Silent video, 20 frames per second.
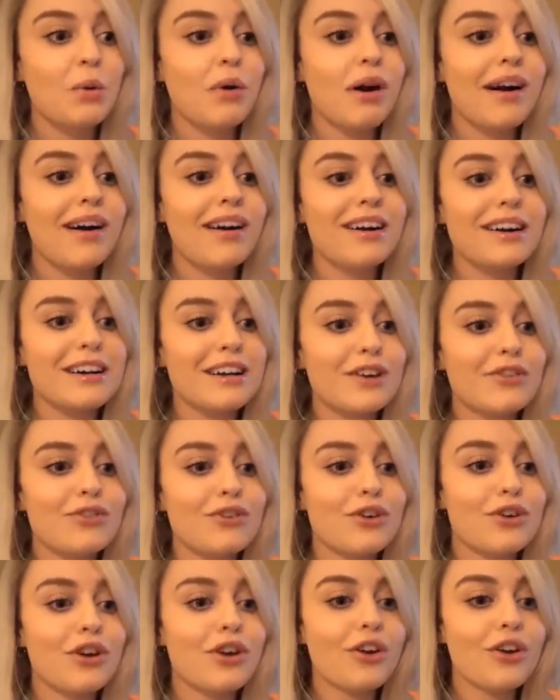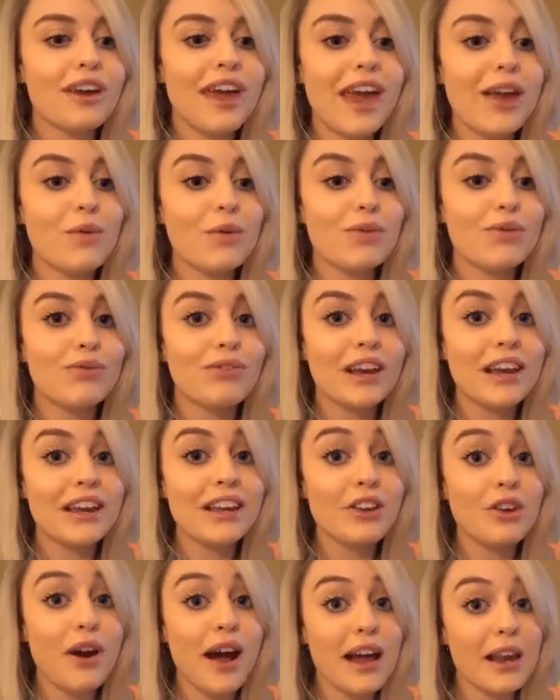If you're not okay with
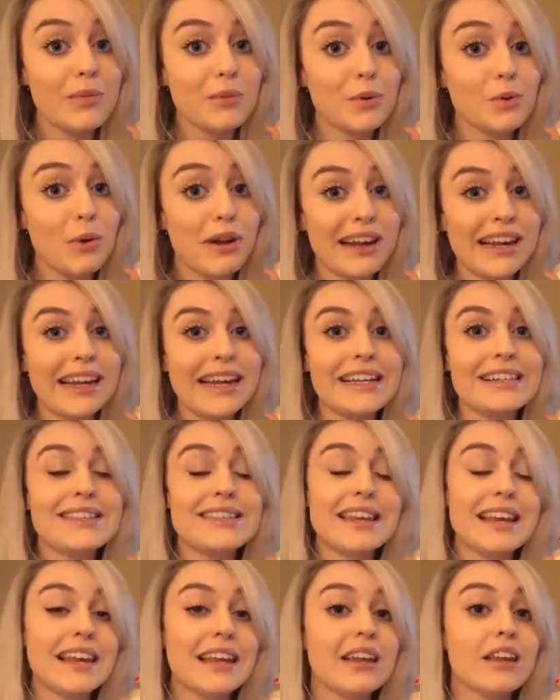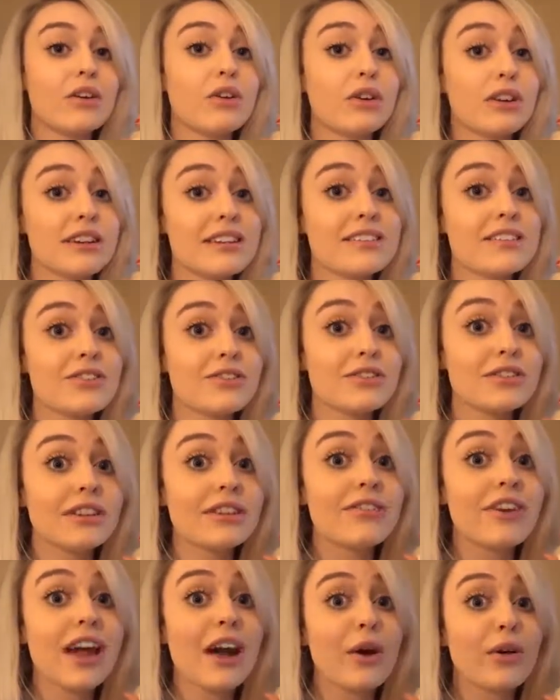feeding your animal what it needs to eat in order to
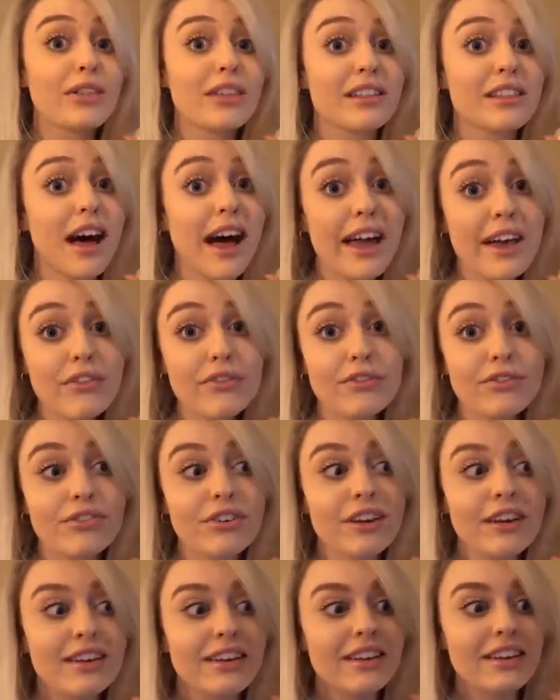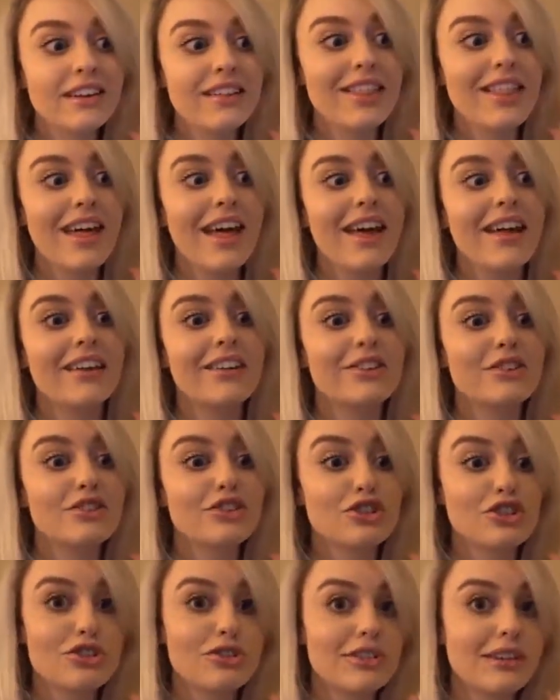live a healthy life, then
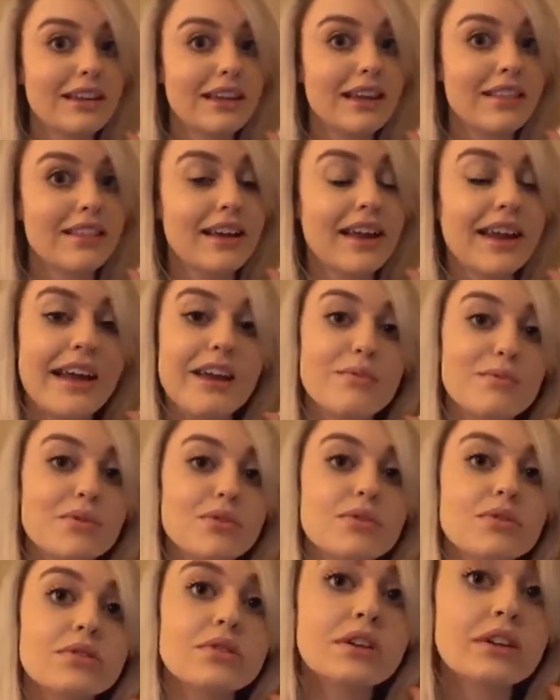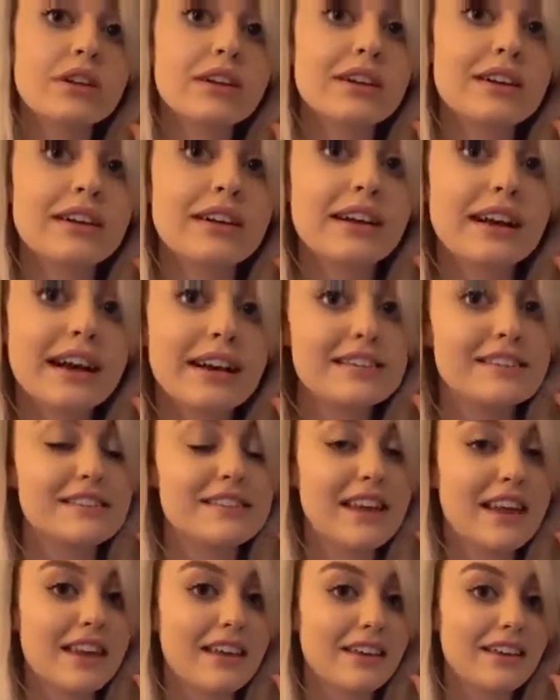you shouldn't get that animal. A
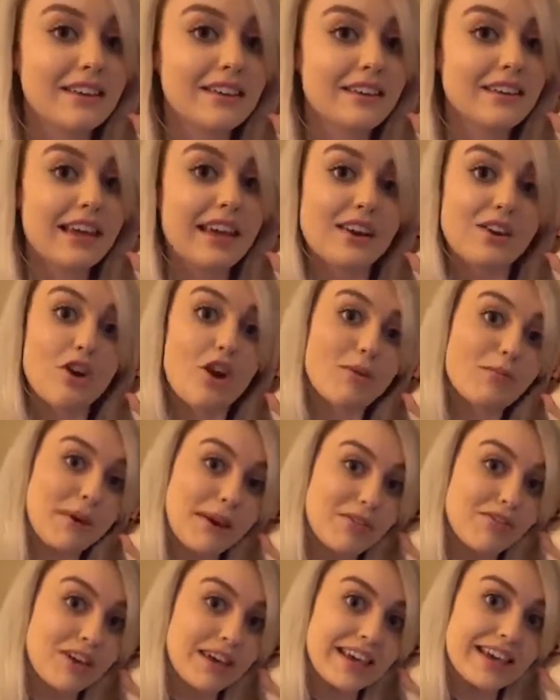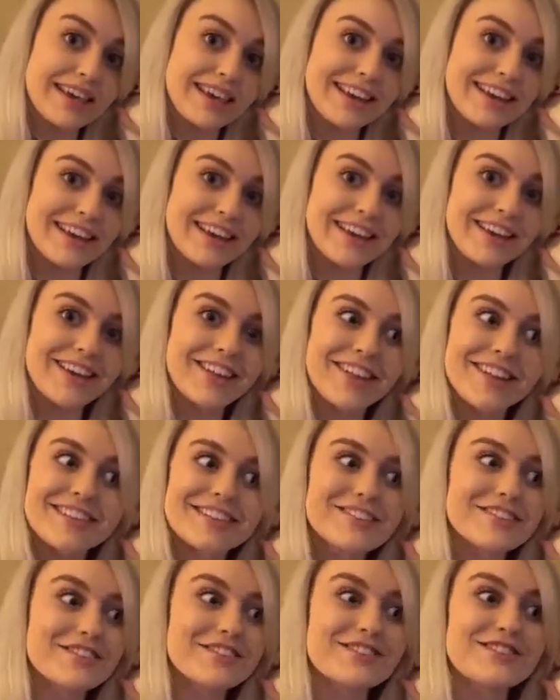snake cannot be vegan,
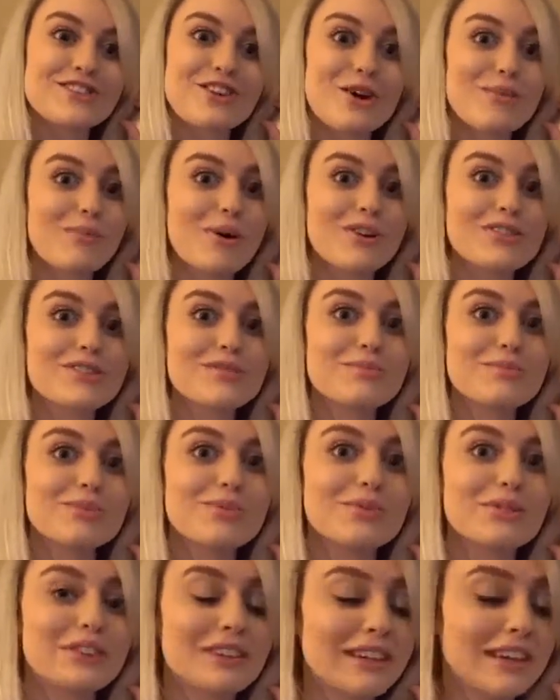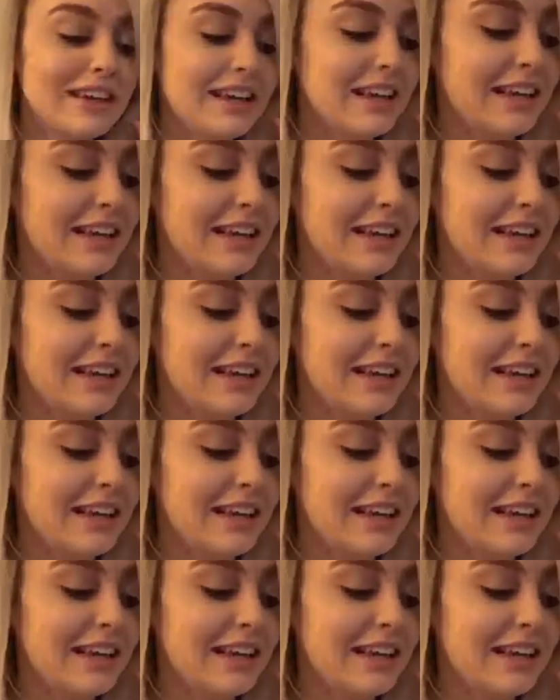that's just not possible.